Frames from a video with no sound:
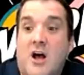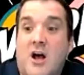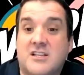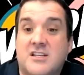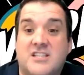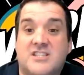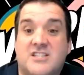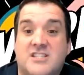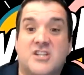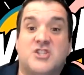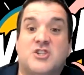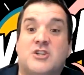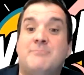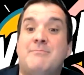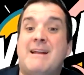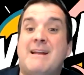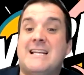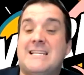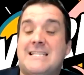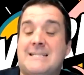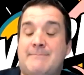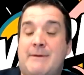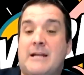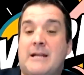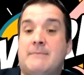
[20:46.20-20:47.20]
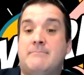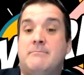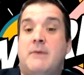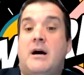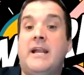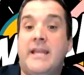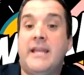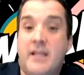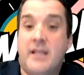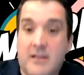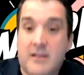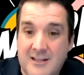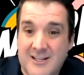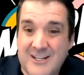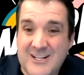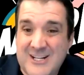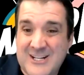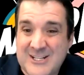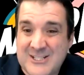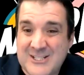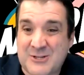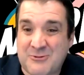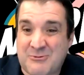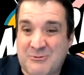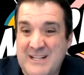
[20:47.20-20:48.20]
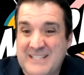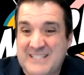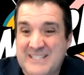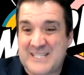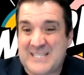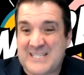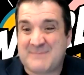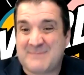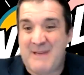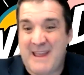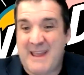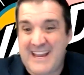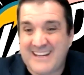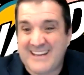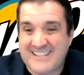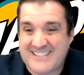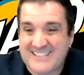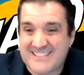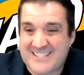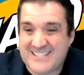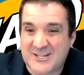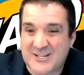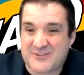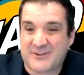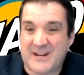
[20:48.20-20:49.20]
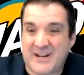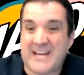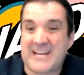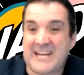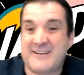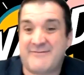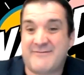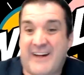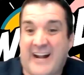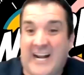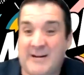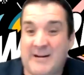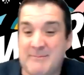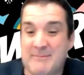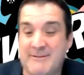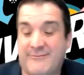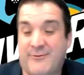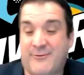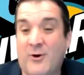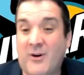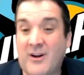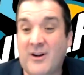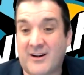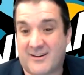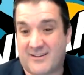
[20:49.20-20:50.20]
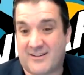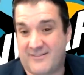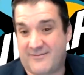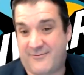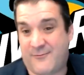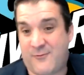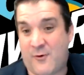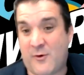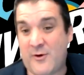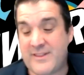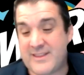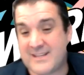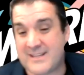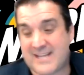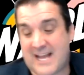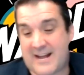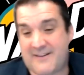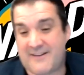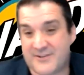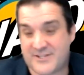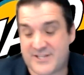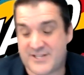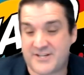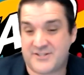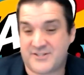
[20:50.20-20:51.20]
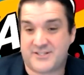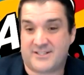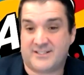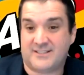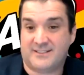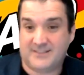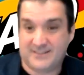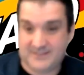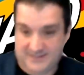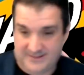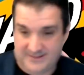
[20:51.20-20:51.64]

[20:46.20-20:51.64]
us a tremendous amount of money to rent a space to create an environment for for this conversation. Yeah,